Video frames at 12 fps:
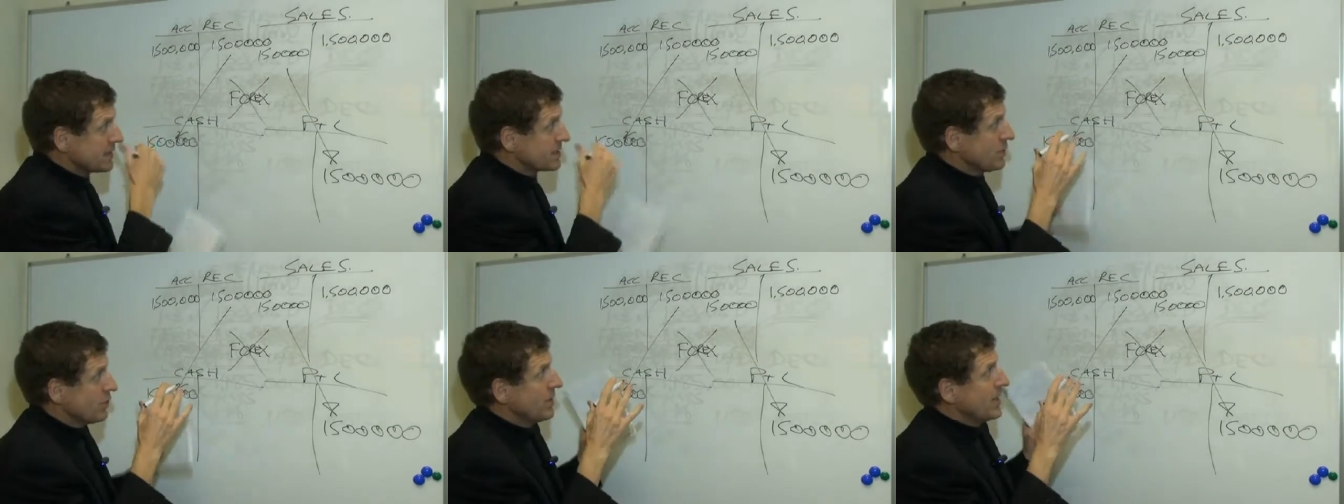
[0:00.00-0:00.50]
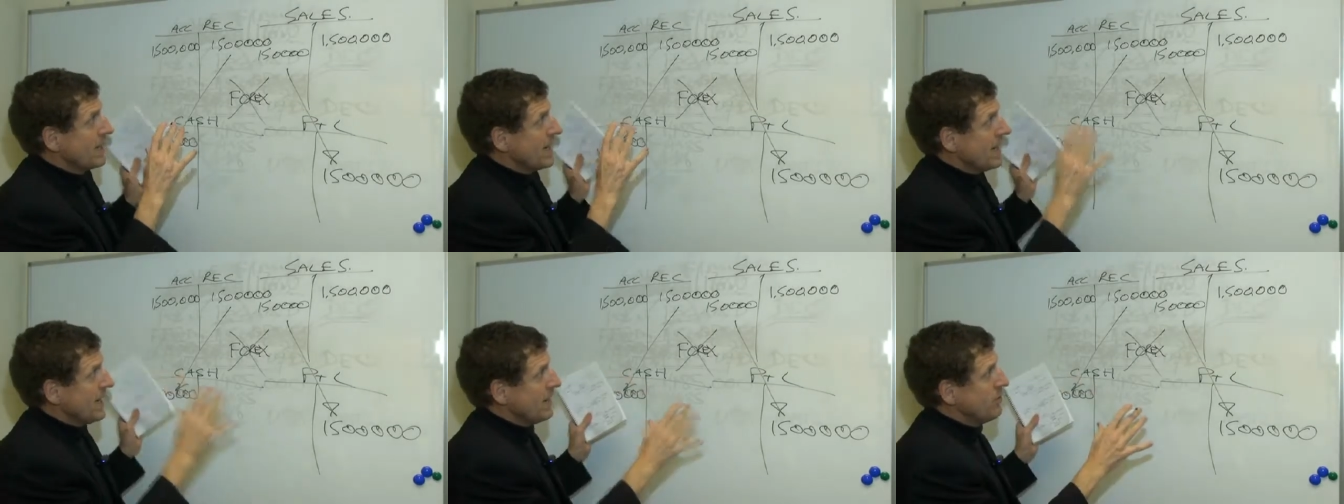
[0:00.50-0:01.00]
So
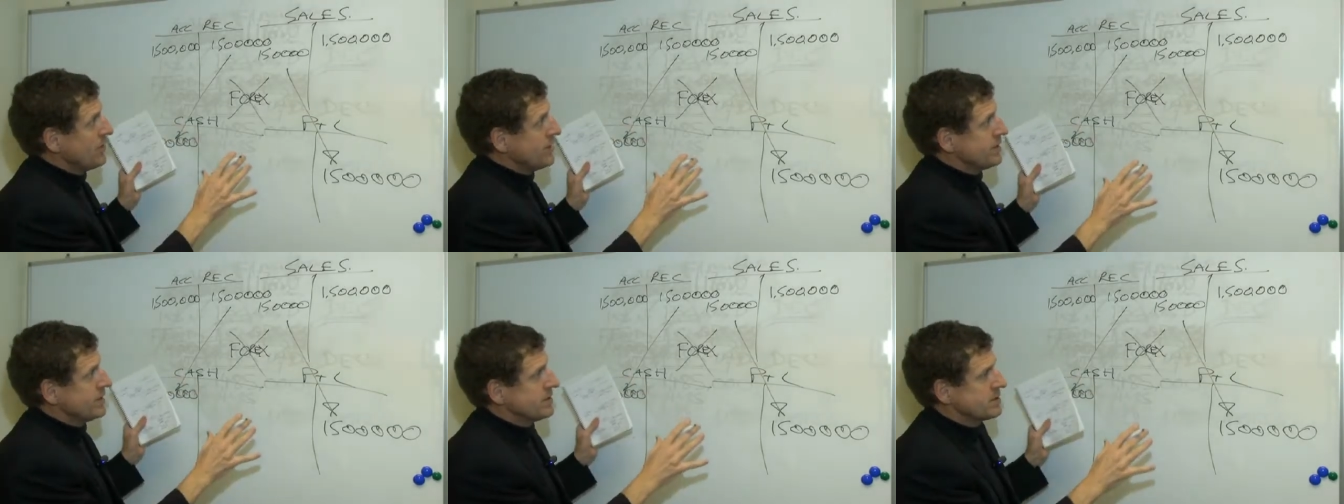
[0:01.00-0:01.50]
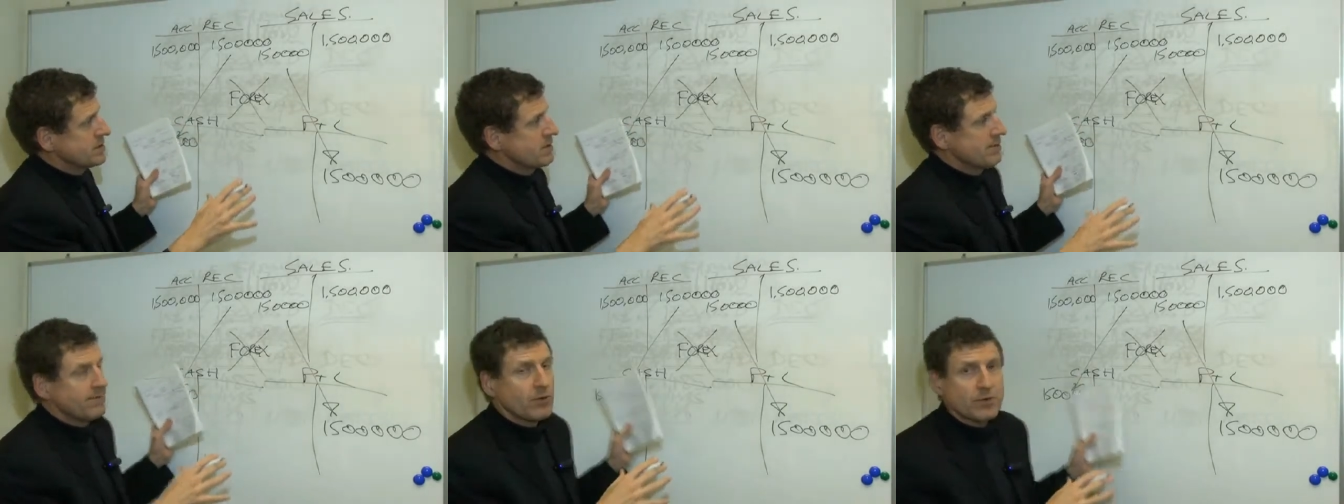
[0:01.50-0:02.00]
how is
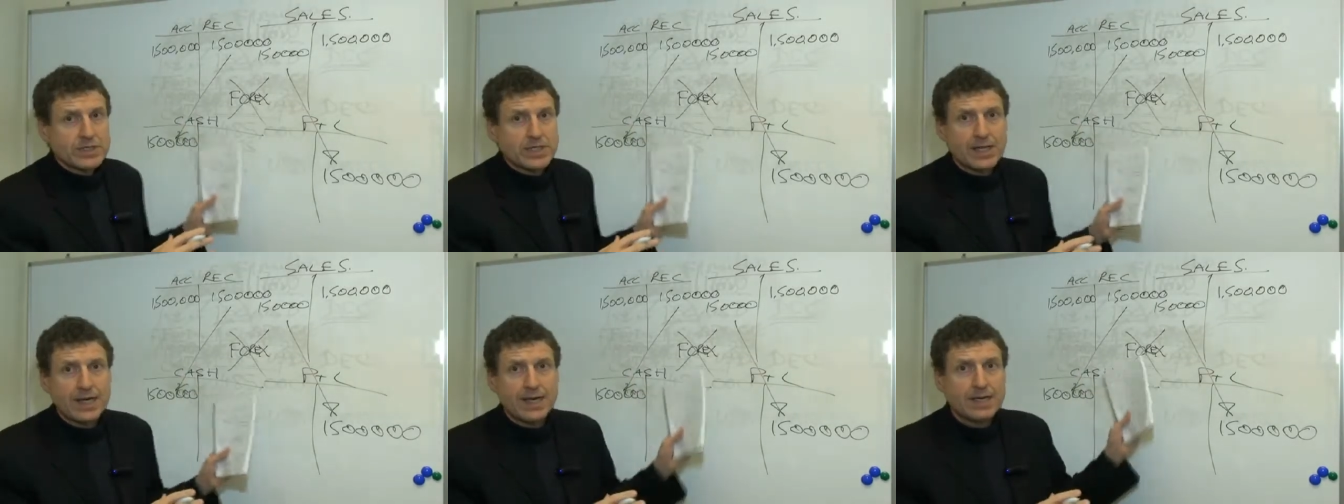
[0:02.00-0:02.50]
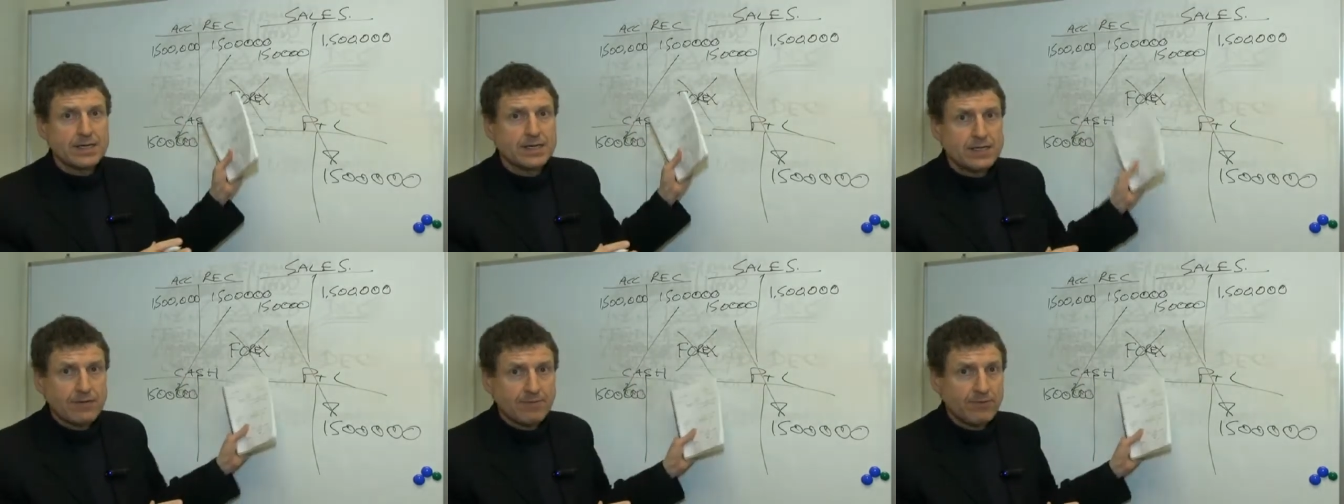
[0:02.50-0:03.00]
Forex accounting
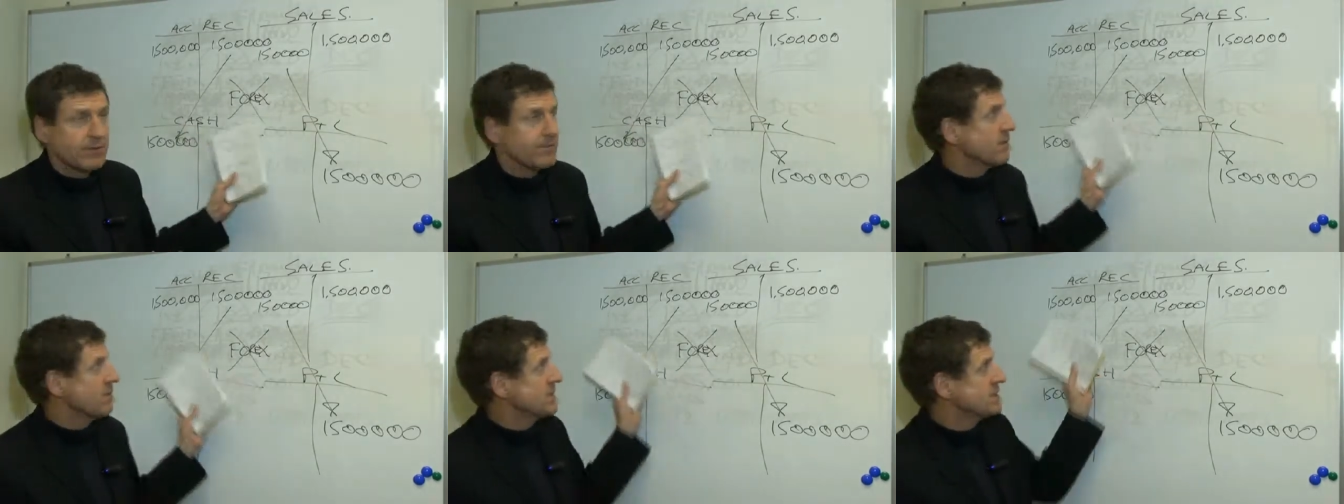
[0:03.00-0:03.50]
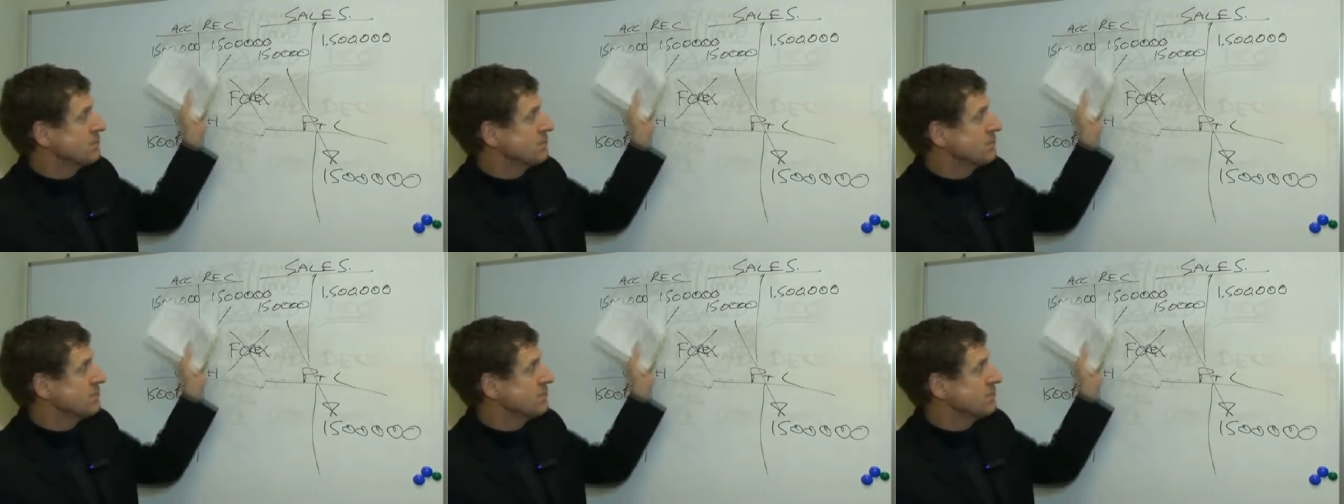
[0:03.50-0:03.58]
different from